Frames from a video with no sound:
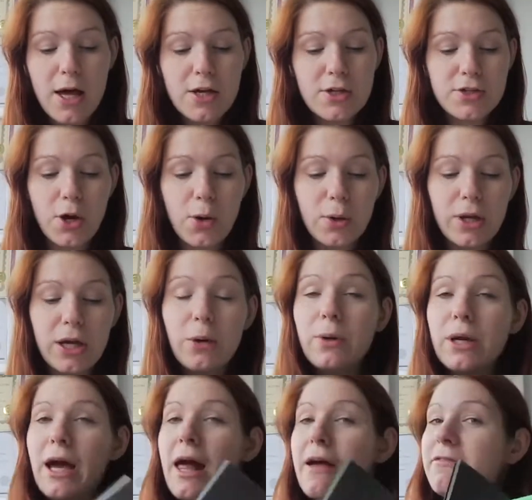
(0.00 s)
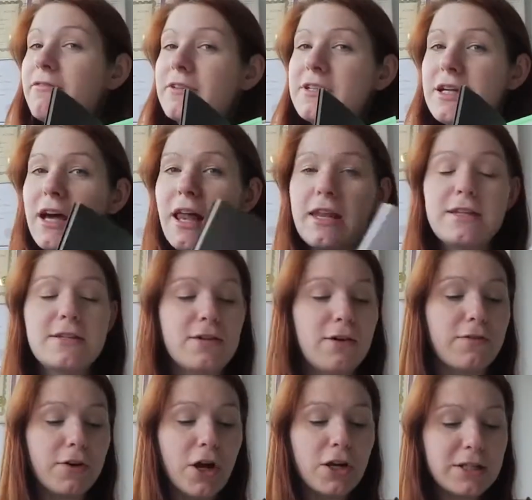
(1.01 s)
So here we have the list
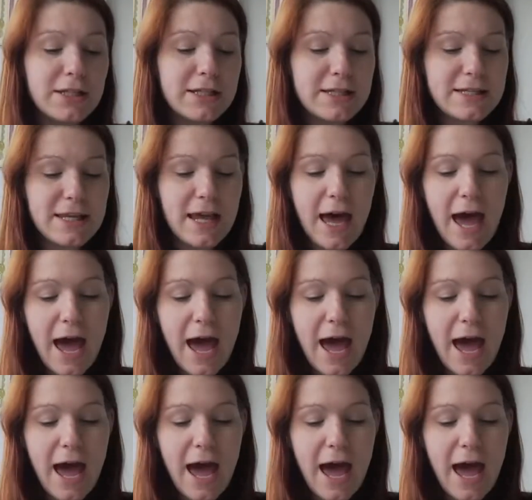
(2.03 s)
of contents,